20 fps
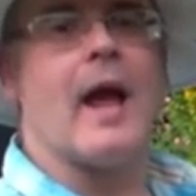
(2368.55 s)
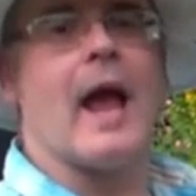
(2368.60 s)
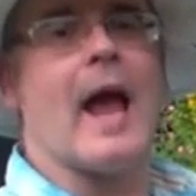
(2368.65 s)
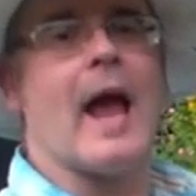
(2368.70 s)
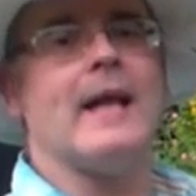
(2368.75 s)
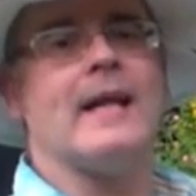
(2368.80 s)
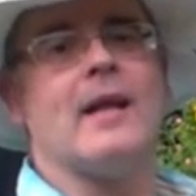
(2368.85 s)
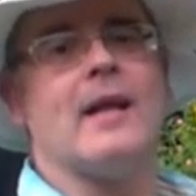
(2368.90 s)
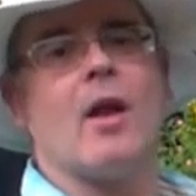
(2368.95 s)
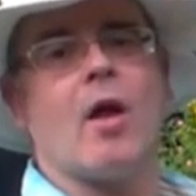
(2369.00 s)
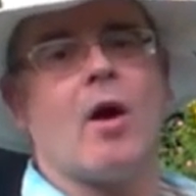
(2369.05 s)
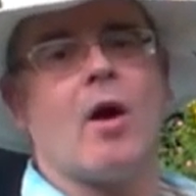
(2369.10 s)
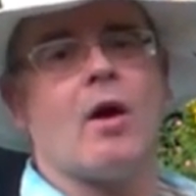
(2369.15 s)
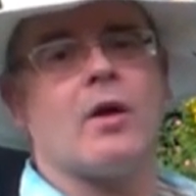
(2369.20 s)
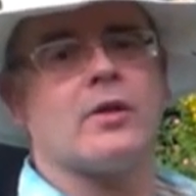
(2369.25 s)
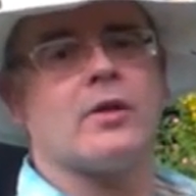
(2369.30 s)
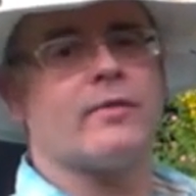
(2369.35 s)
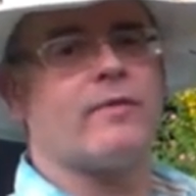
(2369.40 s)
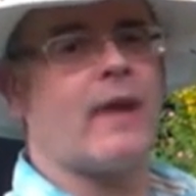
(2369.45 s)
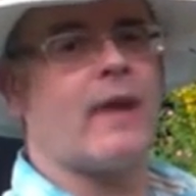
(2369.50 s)
Any
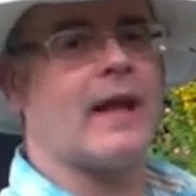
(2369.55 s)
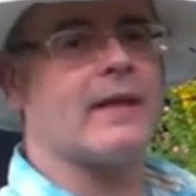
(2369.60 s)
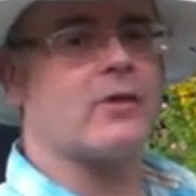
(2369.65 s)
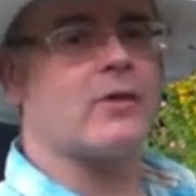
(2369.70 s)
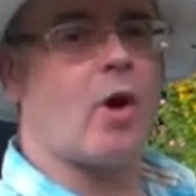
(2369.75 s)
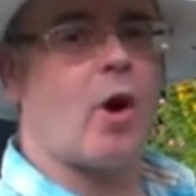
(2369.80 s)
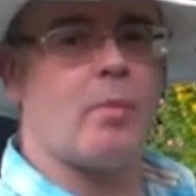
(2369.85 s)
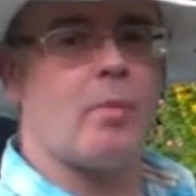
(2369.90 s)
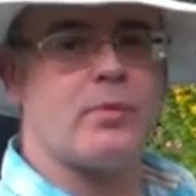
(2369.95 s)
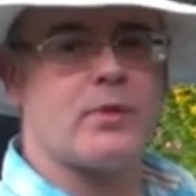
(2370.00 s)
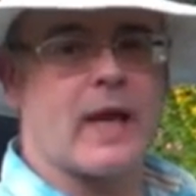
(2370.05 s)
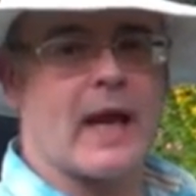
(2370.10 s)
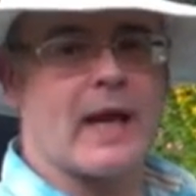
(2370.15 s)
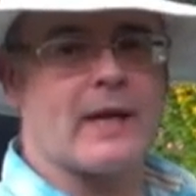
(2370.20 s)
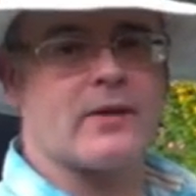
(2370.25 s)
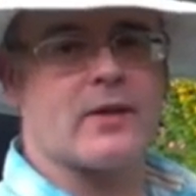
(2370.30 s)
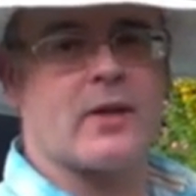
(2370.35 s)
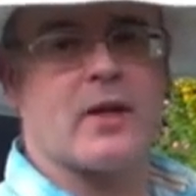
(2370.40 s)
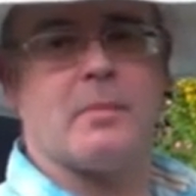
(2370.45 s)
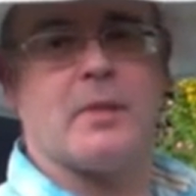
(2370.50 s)
large flat
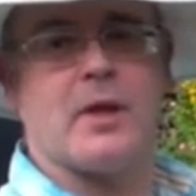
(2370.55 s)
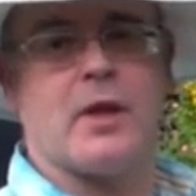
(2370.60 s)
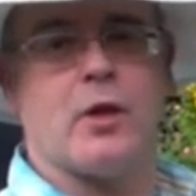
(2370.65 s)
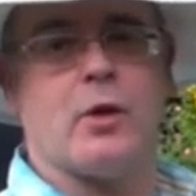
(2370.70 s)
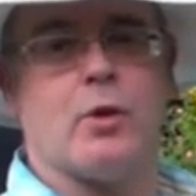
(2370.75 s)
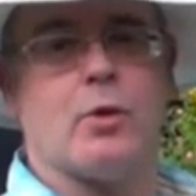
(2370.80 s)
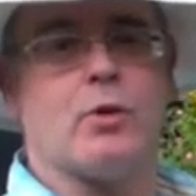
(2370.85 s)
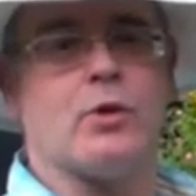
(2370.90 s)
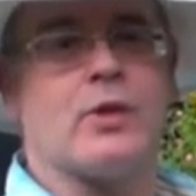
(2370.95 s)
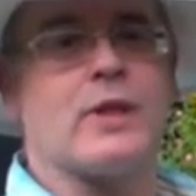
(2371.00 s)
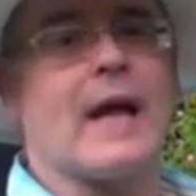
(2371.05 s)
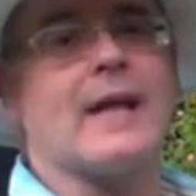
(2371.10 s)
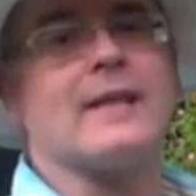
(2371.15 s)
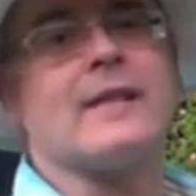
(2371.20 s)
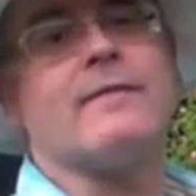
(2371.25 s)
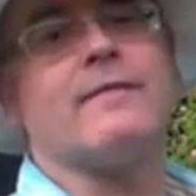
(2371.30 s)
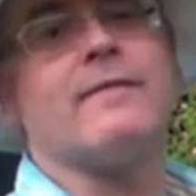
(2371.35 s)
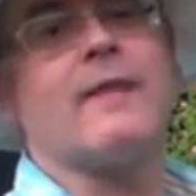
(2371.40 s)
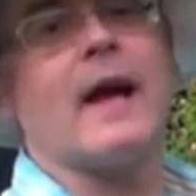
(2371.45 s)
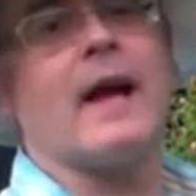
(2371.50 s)
object can be used
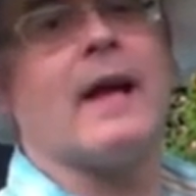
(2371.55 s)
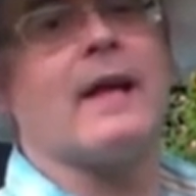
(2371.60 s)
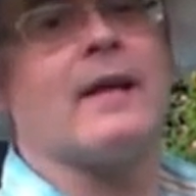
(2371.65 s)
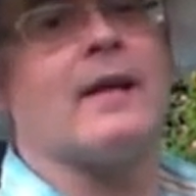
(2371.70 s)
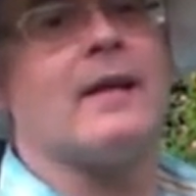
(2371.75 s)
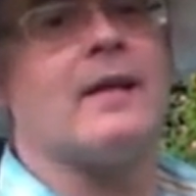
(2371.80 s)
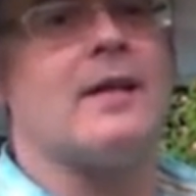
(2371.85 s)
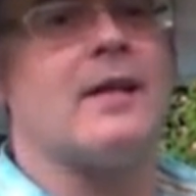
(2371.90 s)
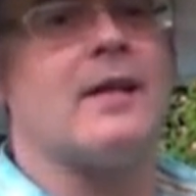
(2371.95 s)
as a fan,